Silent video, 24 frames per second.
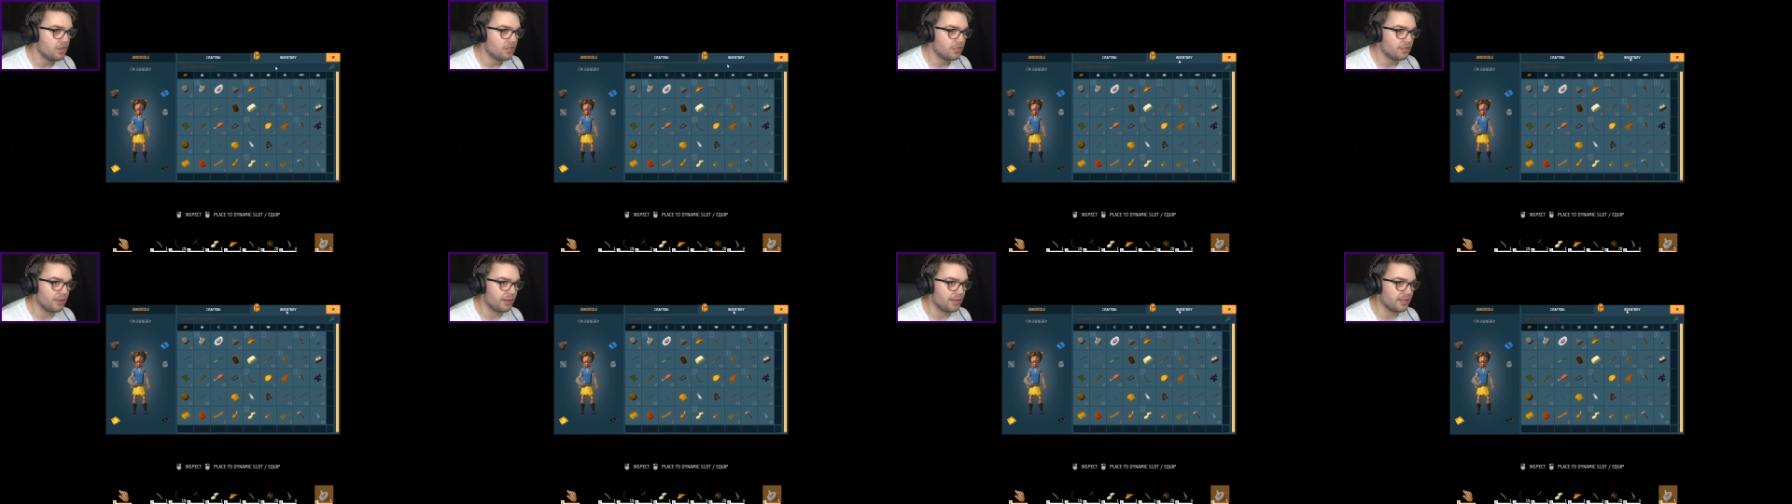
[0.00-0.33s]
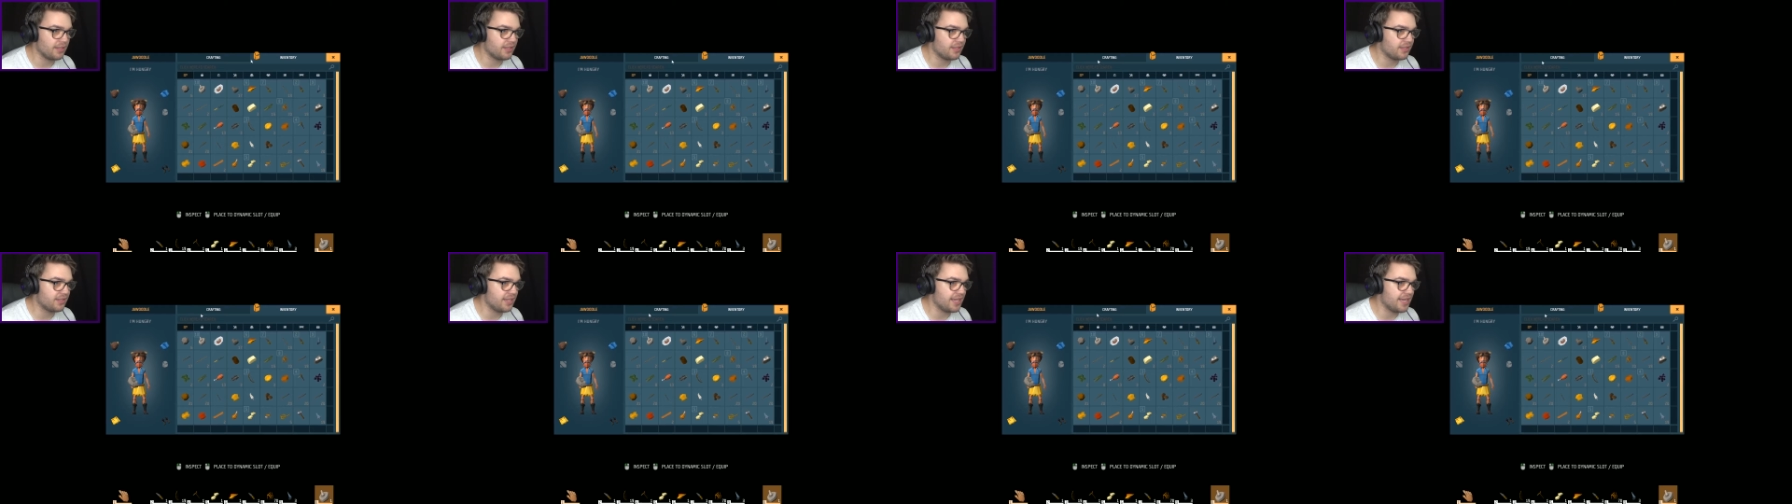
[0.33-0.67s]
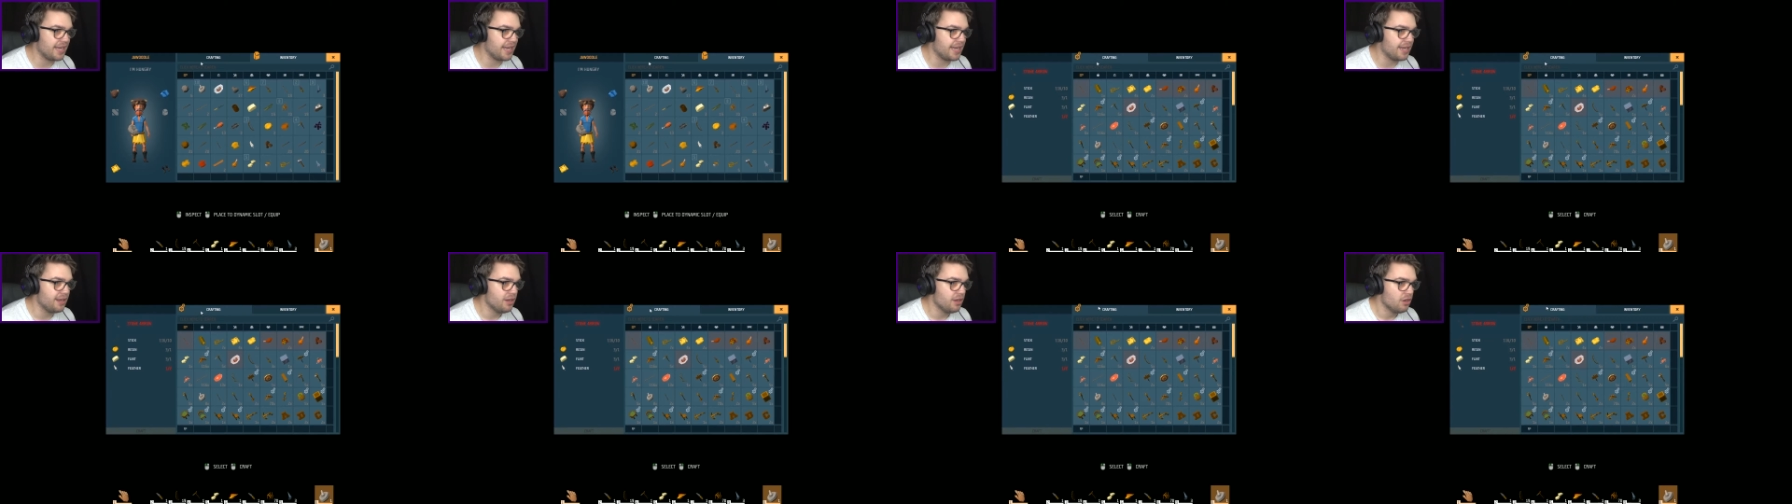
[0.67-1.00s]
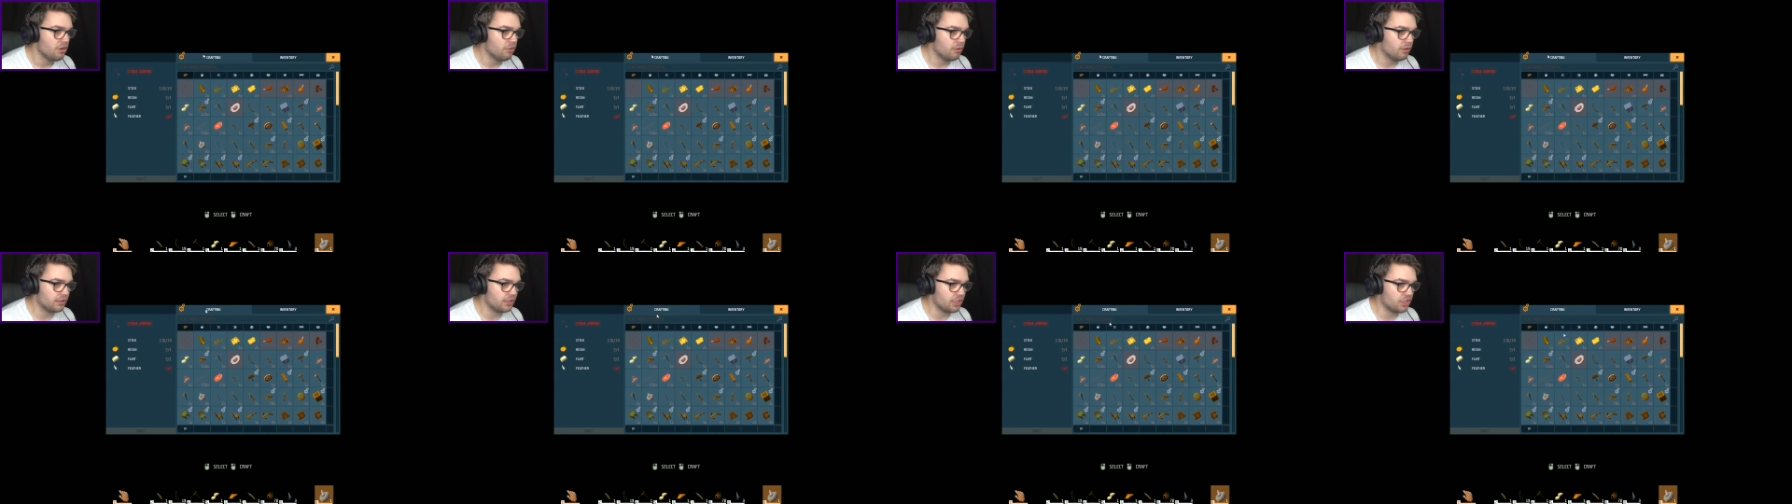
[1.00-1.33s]
so I can see
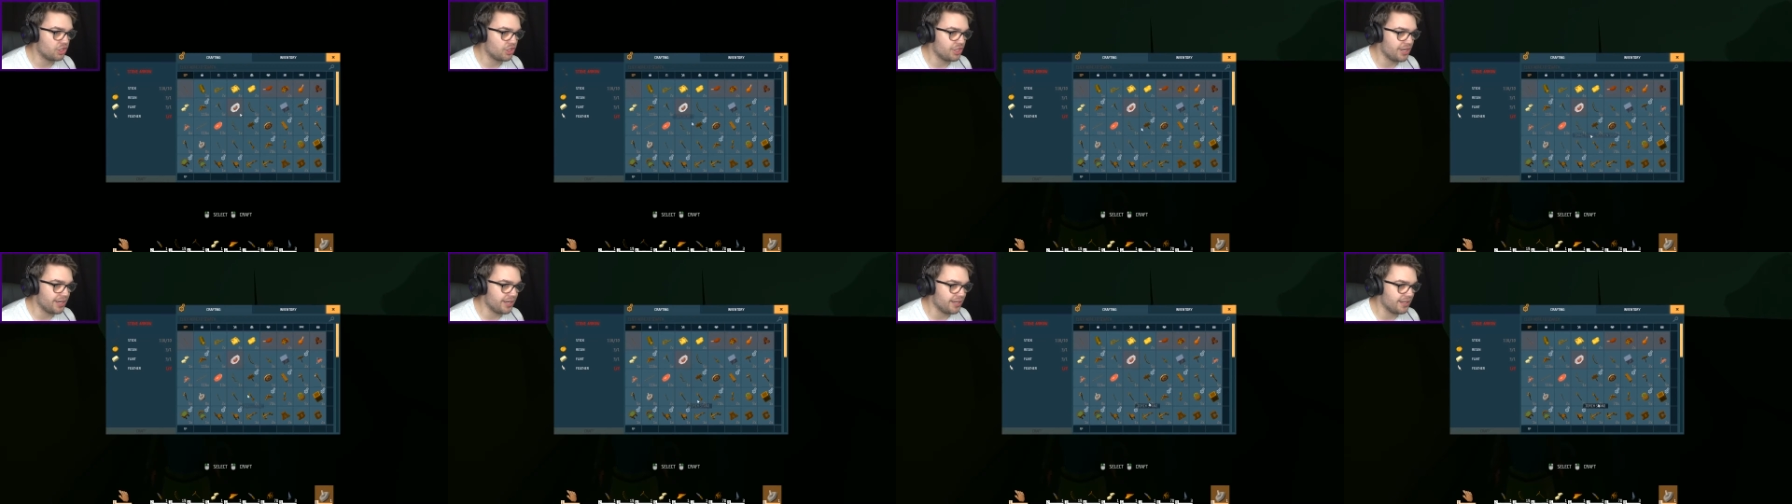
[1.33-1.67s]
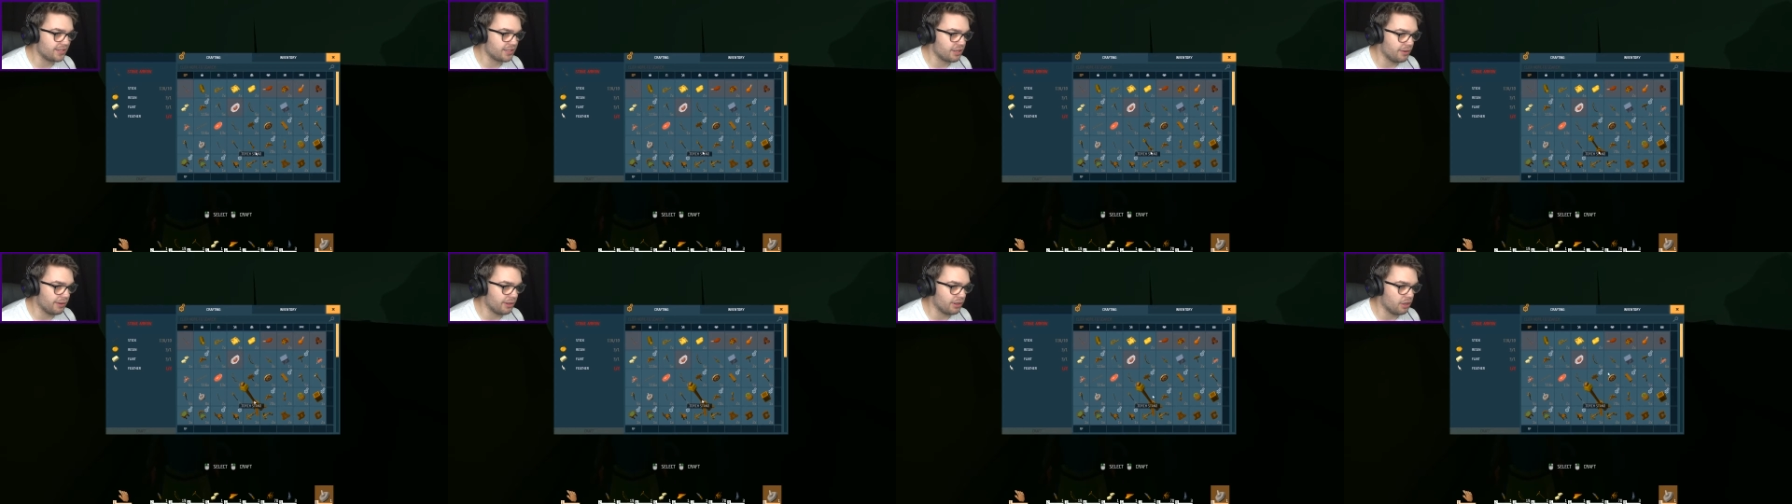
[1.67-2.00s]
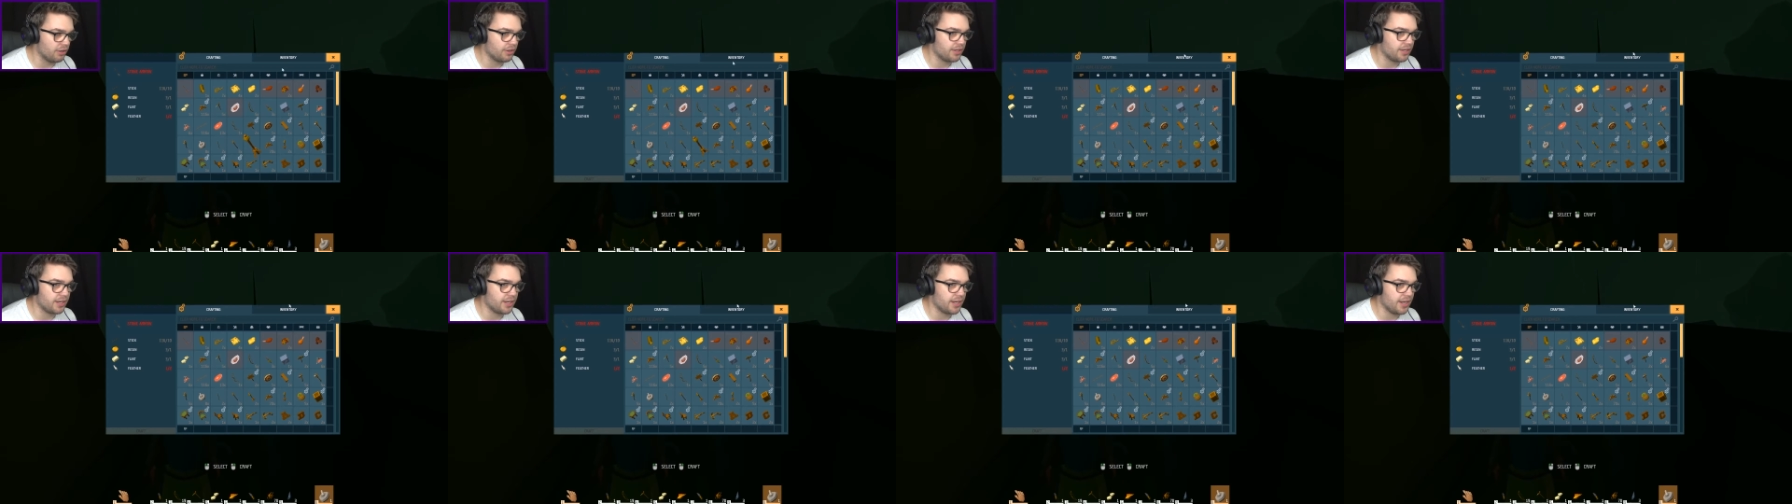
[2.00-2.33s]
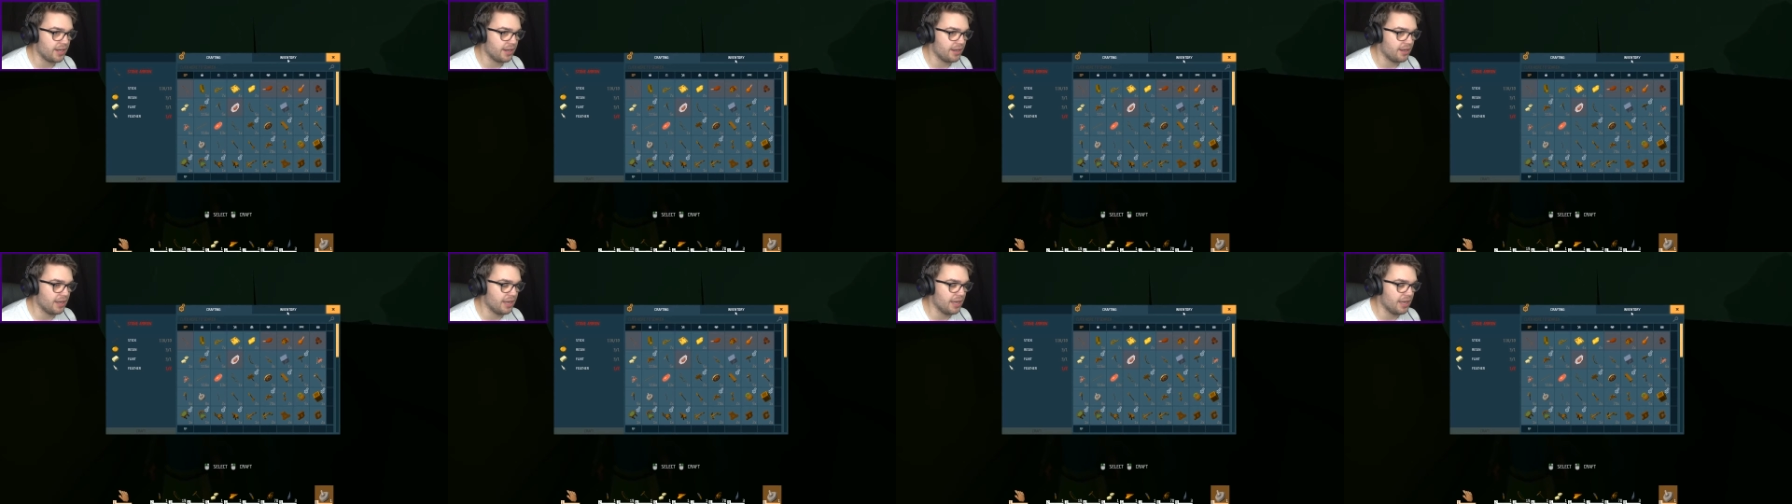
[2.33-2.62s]
what the shit is going on in here.